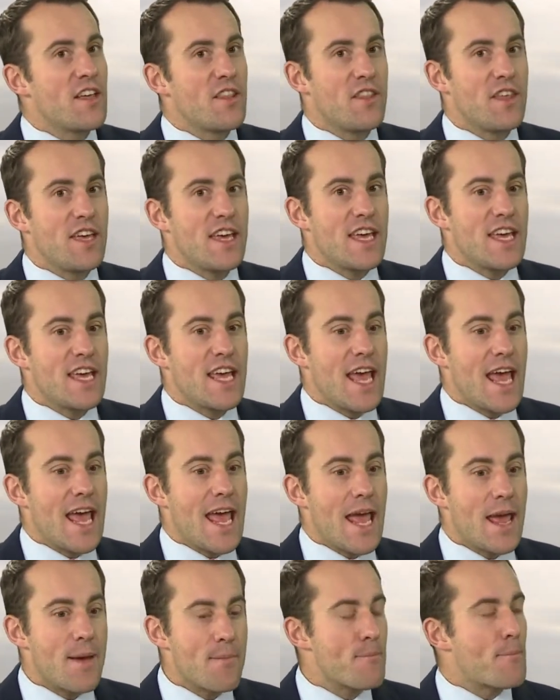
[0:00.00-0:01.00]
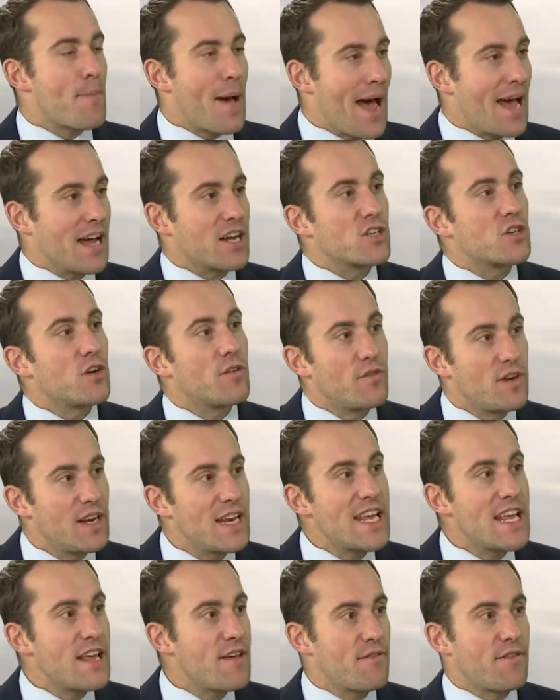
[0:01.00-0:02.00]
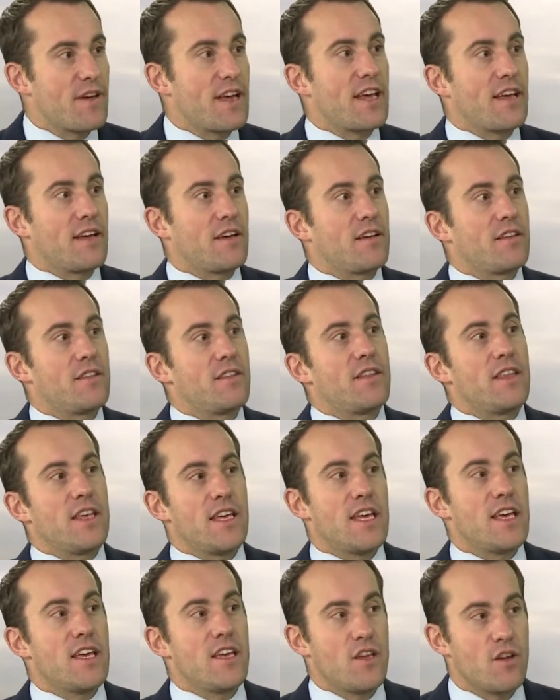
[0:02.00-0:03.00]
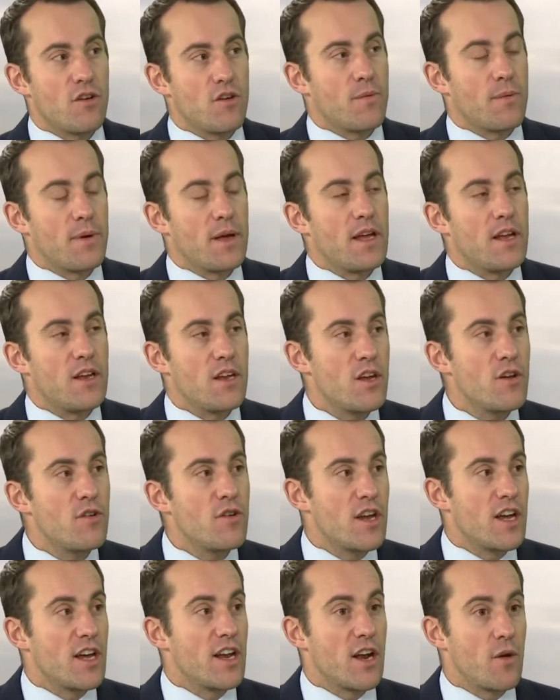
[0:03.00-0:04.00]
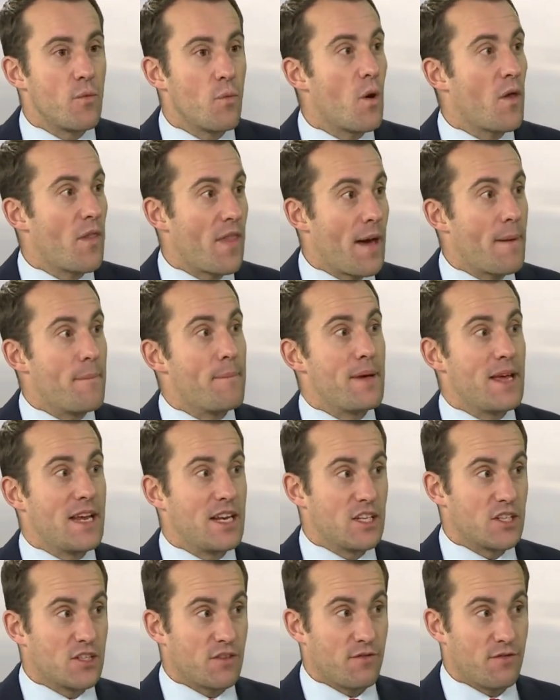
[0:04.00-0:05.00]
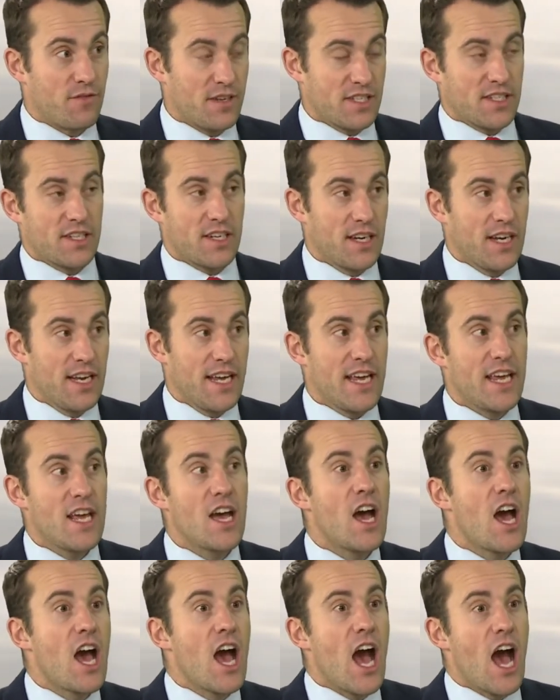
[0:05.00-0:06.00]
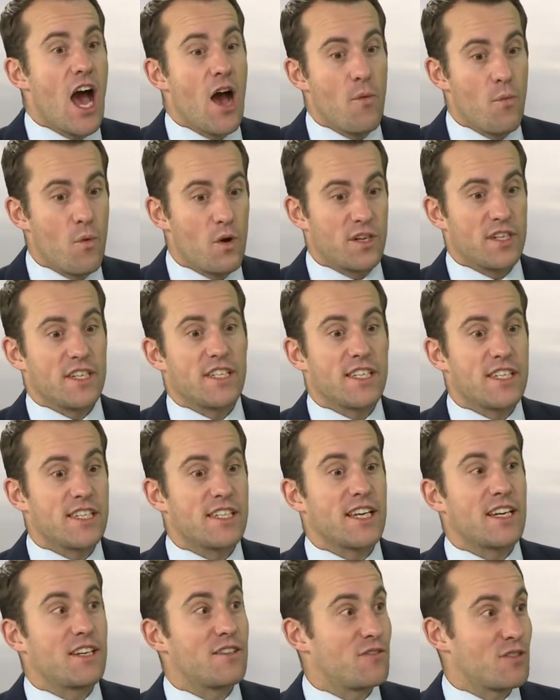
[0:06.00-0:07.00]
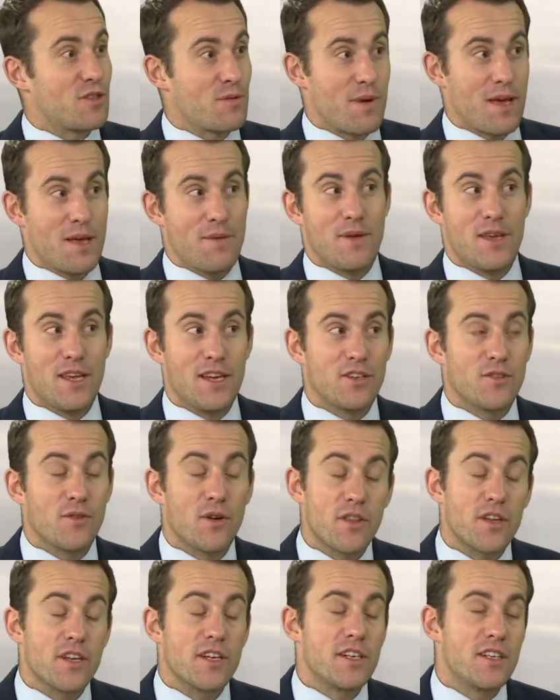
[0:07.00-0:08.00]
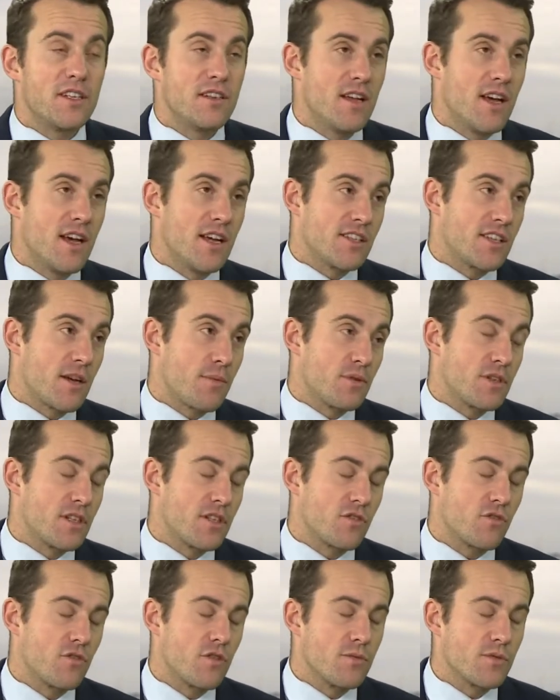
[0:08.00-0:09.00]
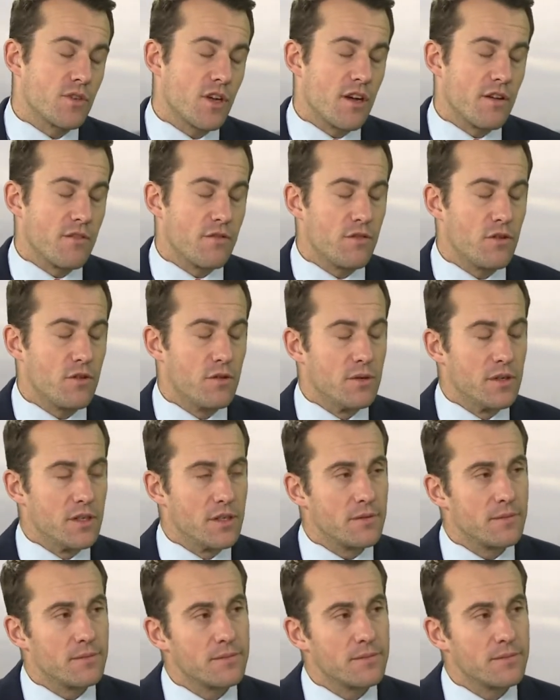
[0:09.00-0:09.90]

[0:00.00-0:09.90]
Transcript: the impact of leaving the European Union and what that means fiscally and what disincentives there may be to other separatist groups going forward.